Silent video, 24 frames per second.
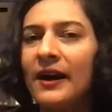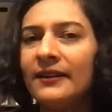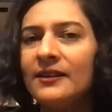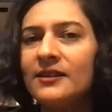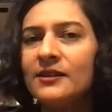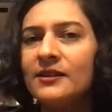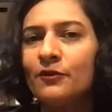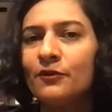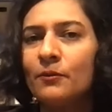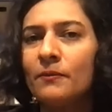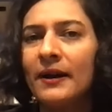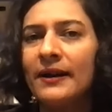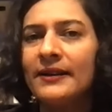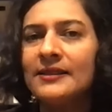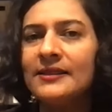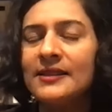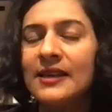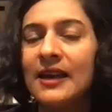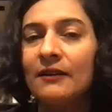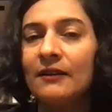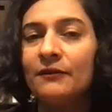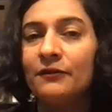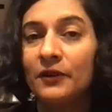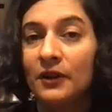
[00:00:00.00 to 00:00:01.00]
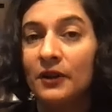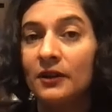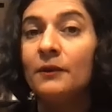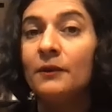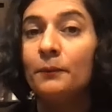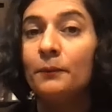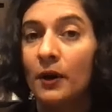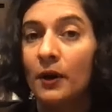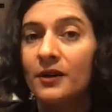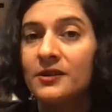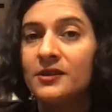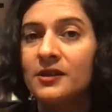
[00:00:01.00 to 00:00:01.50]
this for myself in a
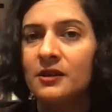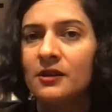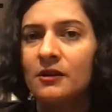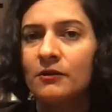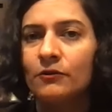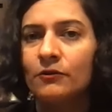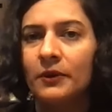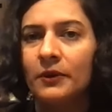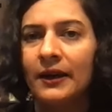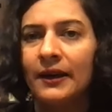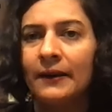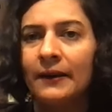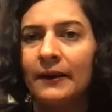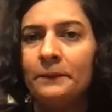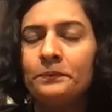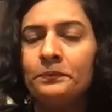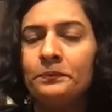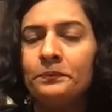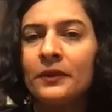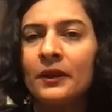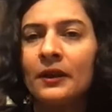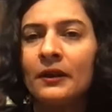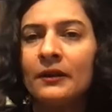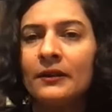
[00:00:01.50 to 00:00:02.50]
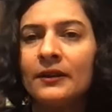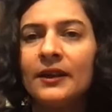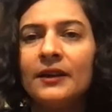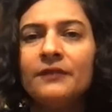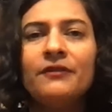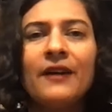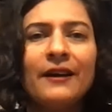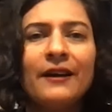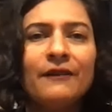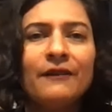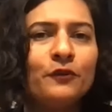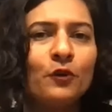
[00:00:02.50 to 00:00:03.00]
positive way that if
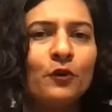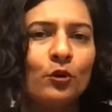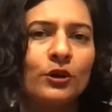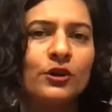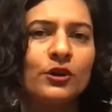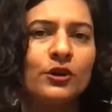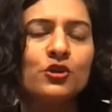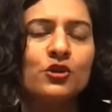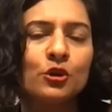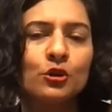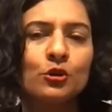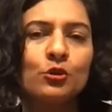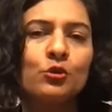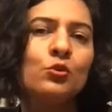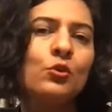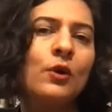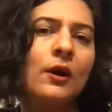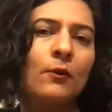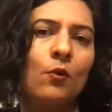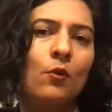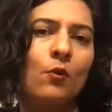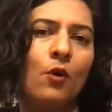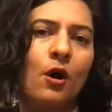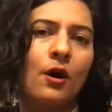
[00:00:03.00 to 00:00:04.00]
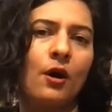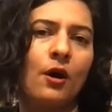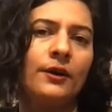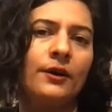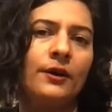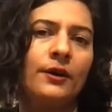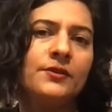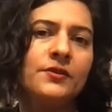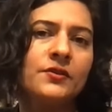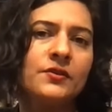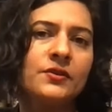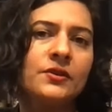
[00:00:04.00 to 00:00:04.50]
I focused on who I
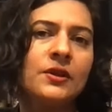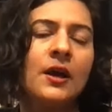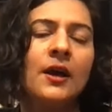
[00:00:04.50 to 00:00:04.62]
was,